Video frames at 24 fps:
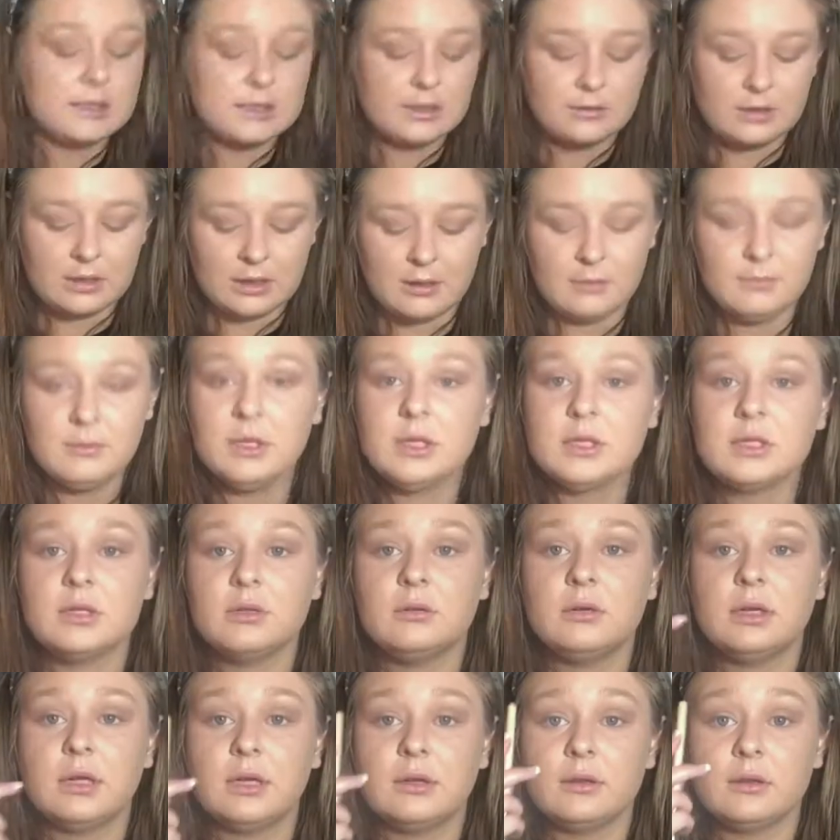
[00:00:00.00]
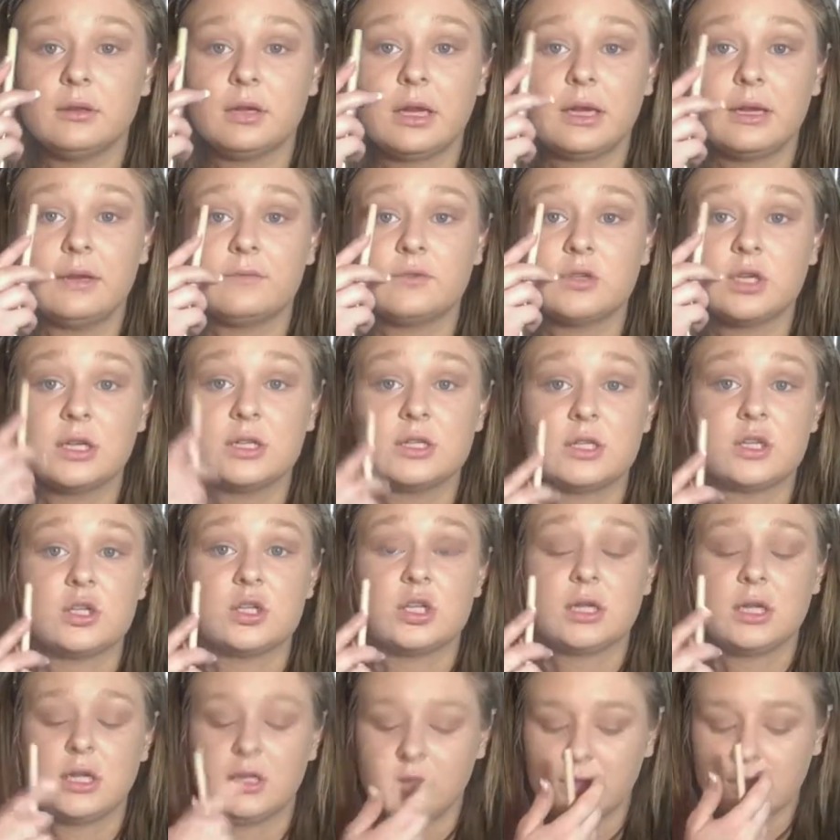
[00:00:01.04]
so now I'm going to do another kind of
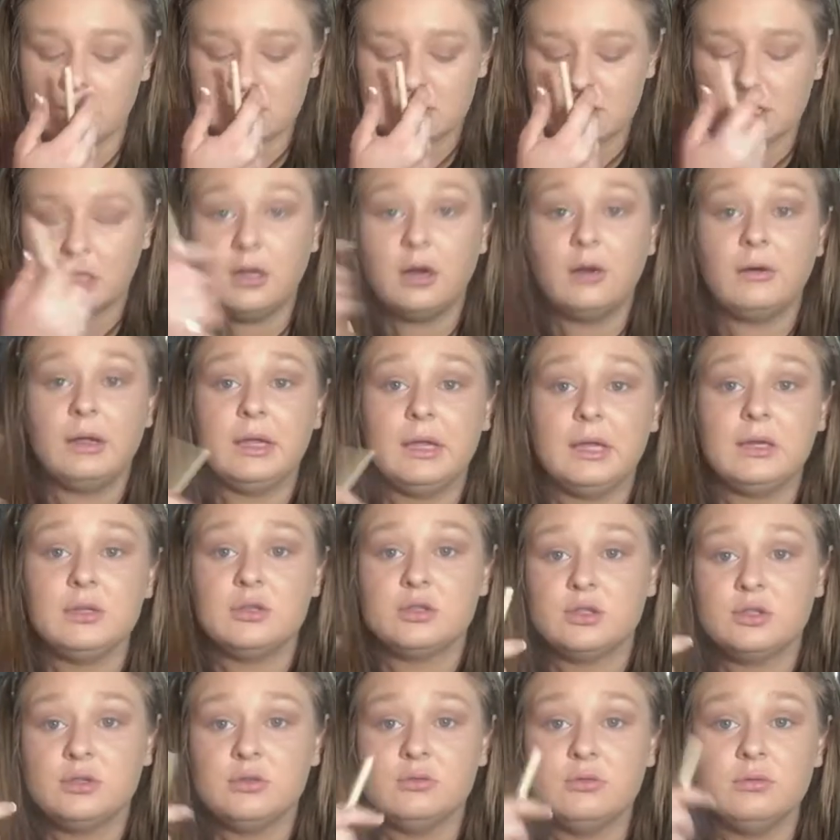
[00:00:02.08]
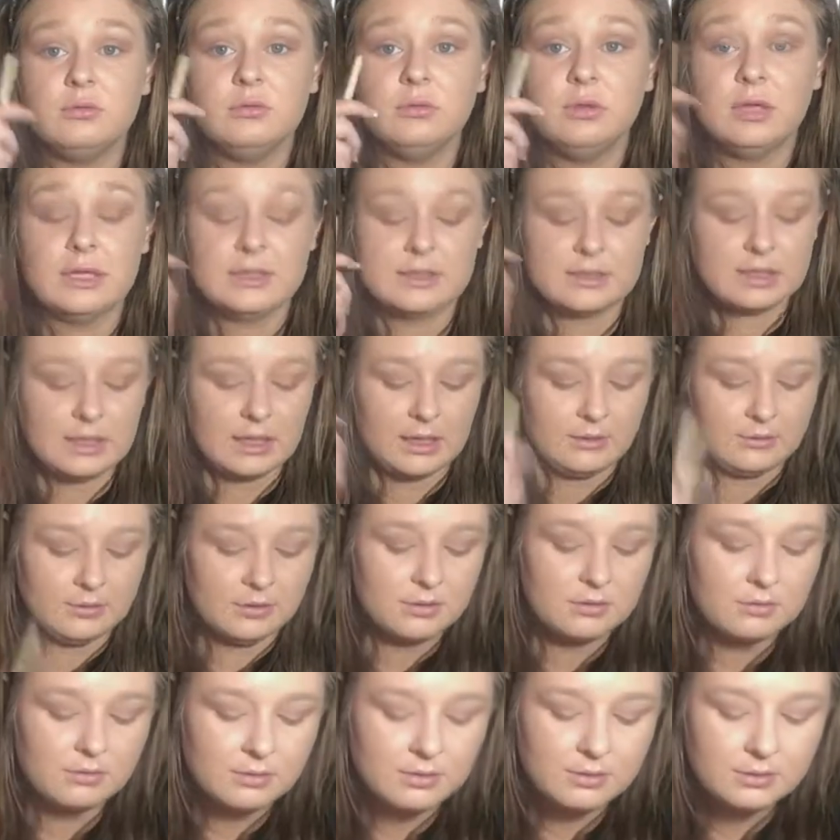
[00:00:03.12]
transition color to go into this outer
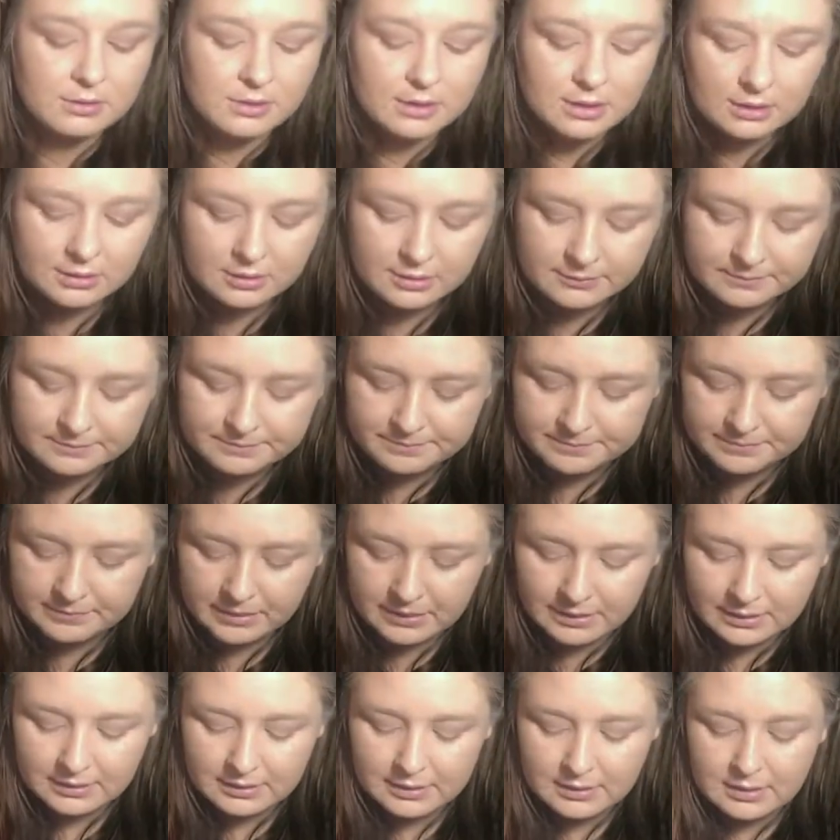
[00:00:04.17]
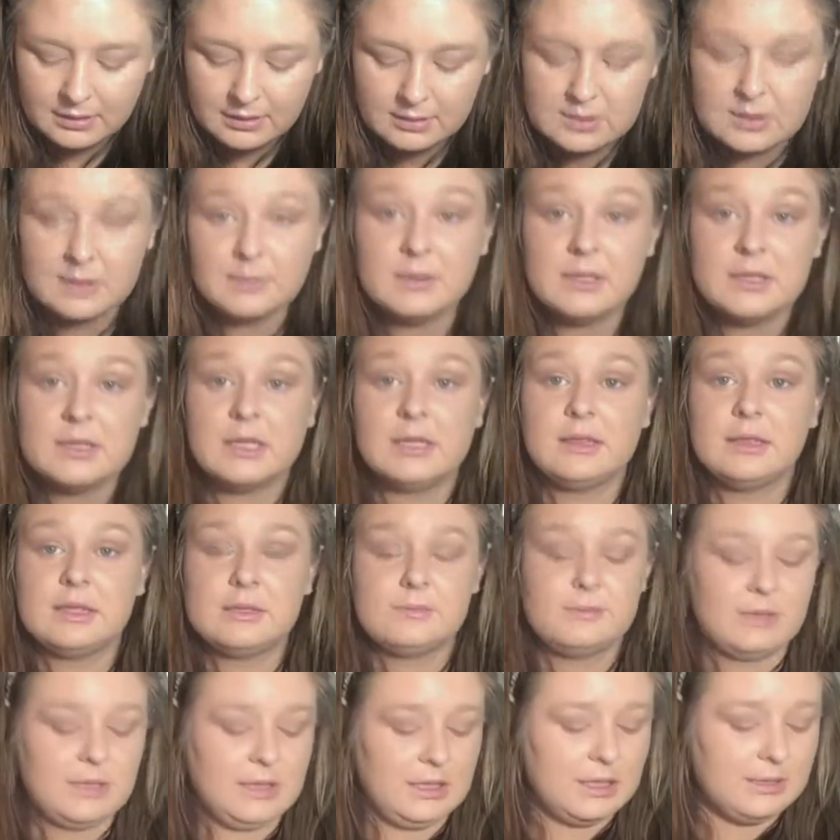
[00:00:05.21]
corner color. So I'm going to take this
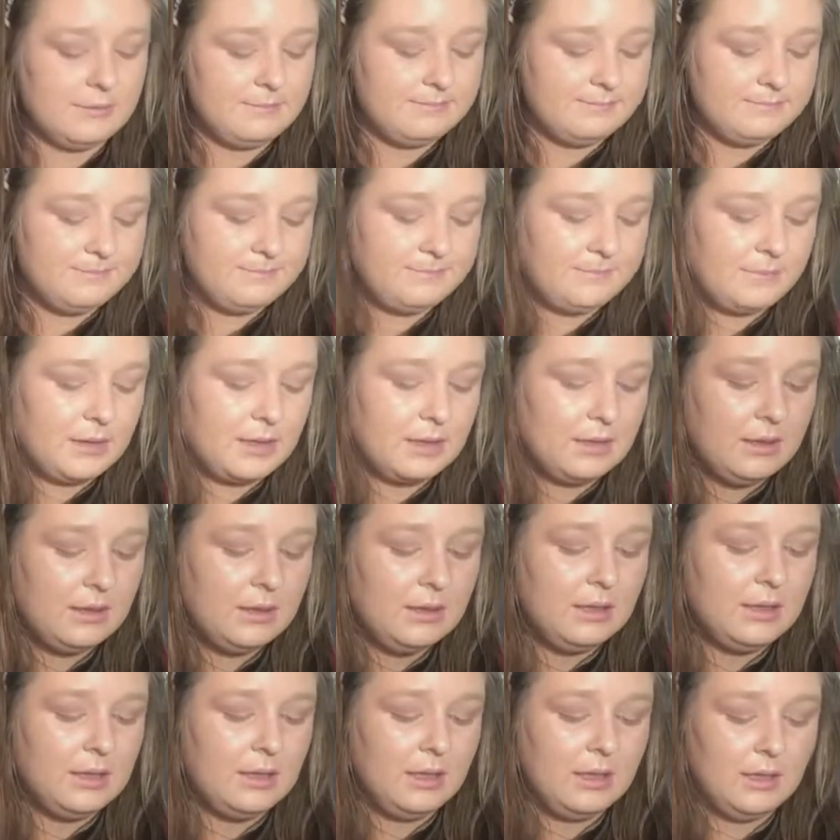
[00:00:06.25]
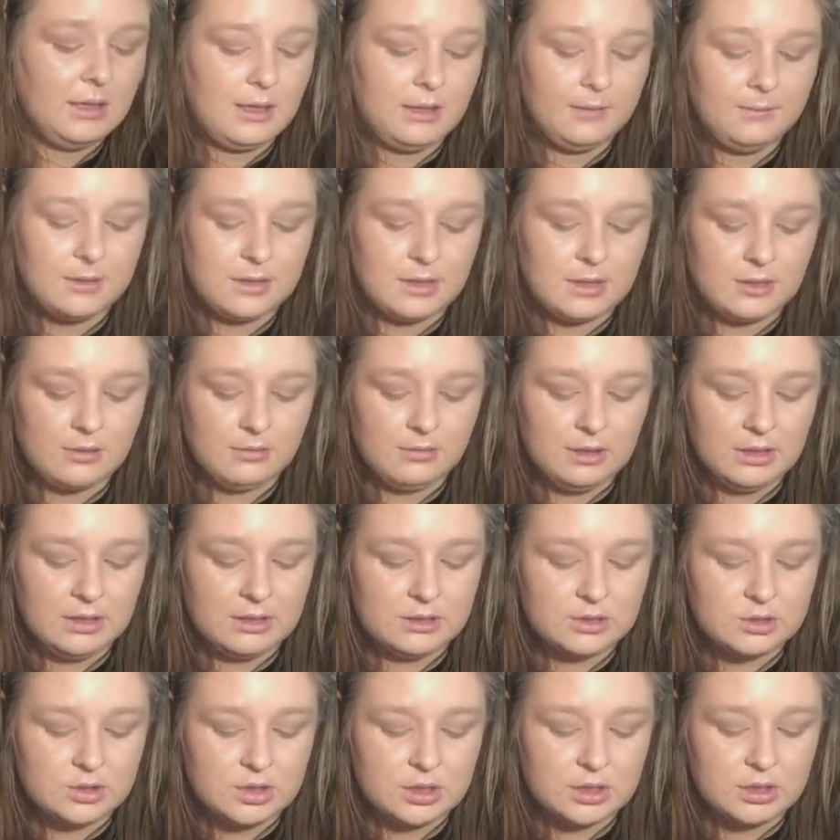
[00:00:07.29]
one again, and I'm going to go
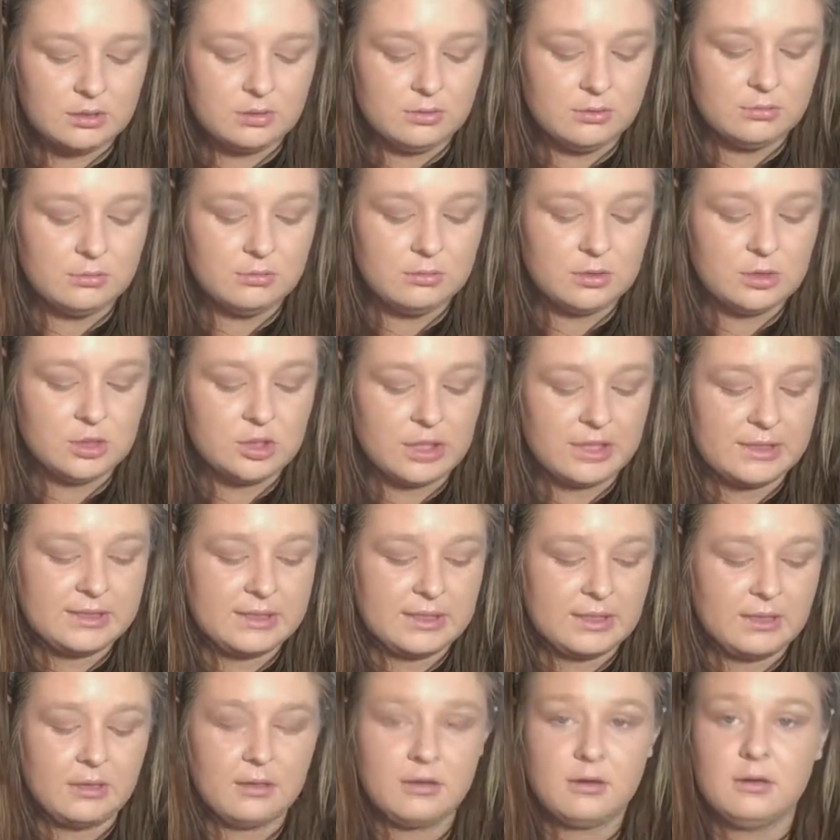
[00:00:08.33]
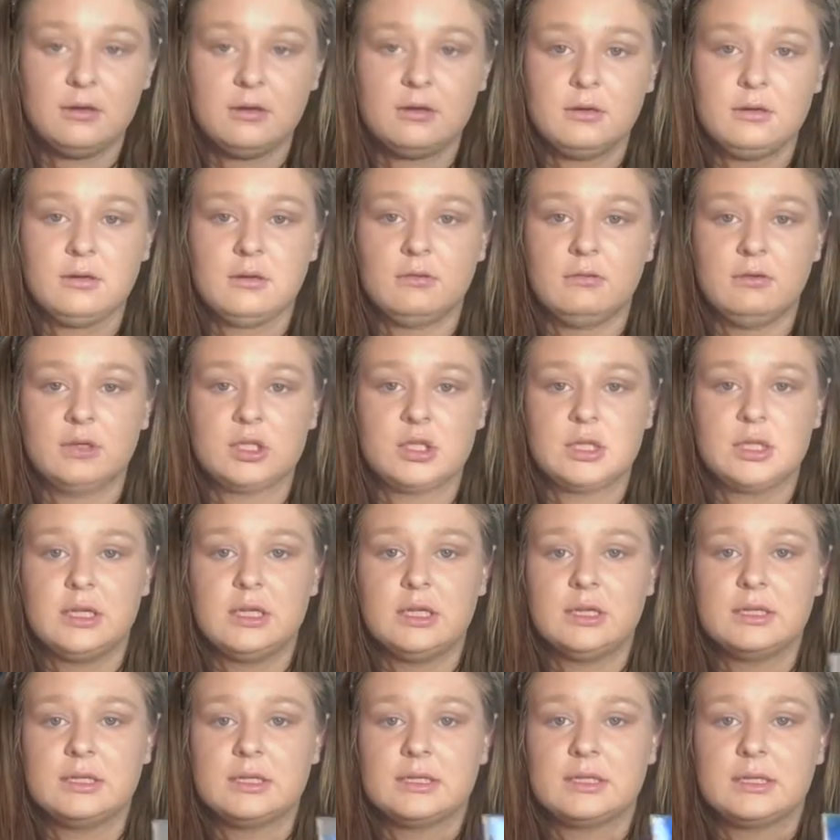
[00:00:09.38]
into Jet Setter, which
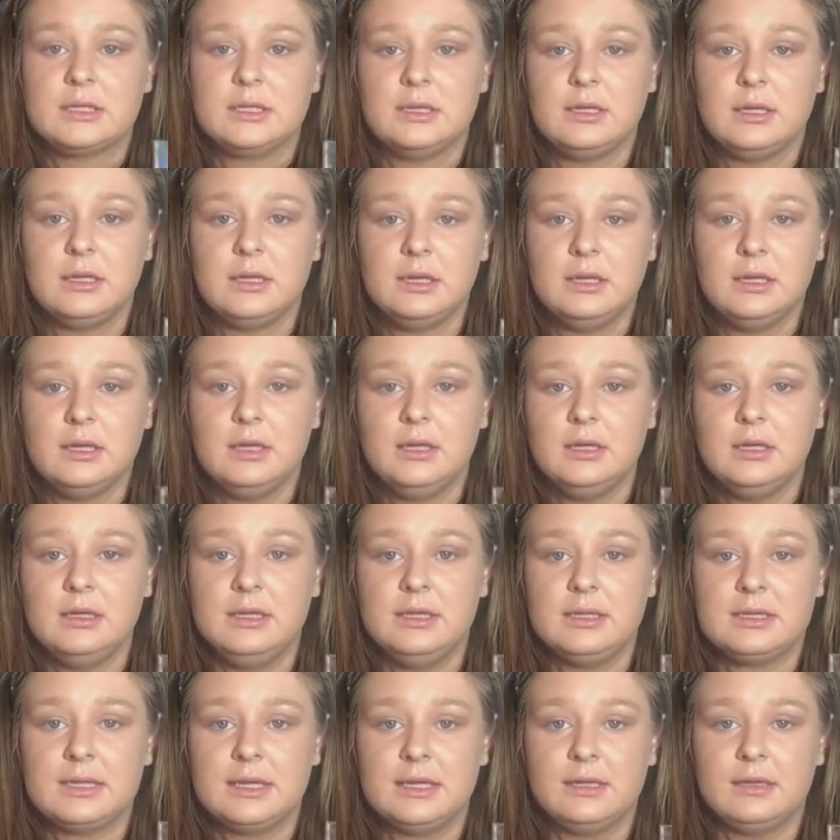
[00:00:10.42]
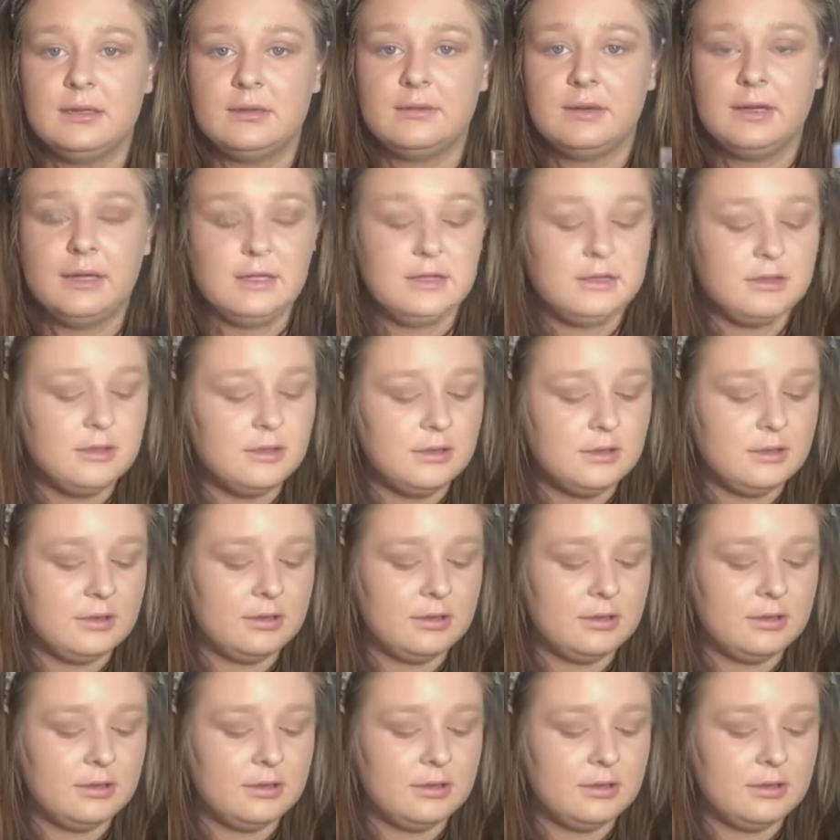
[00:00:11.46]
is this color right here.